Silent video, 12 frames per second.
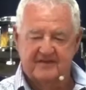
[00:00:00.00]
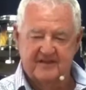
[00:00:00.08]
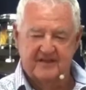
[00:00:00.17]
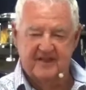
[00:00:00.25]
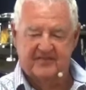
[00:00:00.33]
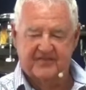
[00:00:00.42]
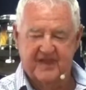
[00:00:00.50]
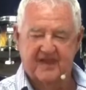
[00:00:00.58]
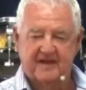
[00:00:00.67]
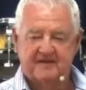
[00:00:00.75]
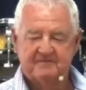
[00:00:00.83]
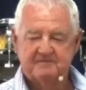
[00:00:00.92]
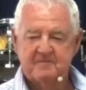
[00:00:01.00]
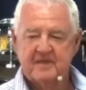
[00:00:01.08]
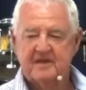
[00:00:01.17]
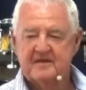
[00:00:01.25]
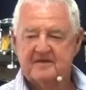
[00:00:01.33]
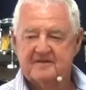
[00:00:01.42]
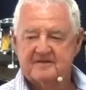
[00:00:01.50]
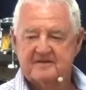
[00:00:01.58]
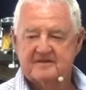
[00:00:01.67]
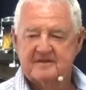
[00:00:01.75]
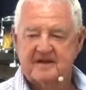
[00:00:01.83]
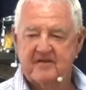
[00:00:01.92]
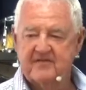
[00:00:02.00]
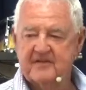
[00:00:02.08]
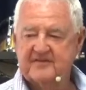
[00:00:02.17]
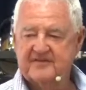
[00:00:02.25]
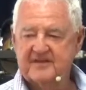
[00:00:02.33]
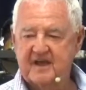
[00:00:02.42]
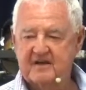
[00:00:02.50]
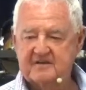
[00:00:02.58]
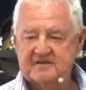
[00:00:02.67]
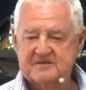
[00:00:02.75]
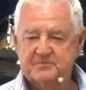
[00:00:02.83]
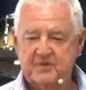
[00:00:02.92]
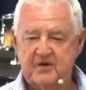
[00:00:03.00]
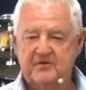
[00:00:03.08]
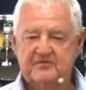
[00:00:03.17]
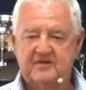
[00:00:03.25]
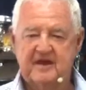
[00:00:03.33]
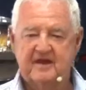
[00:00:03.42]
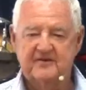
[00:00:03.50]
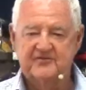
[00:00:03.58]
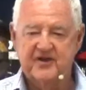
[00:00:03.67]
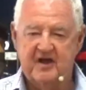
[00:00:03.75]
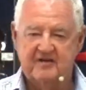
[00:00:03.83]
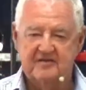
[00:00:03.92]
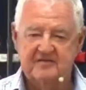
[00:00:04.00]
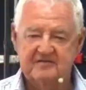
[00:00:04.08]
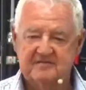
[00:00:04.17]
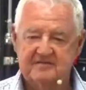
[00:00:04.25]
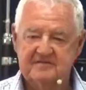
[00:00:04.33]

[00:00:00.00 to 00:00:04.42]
did their thing and everything settled, Spurgeon had a chuckle.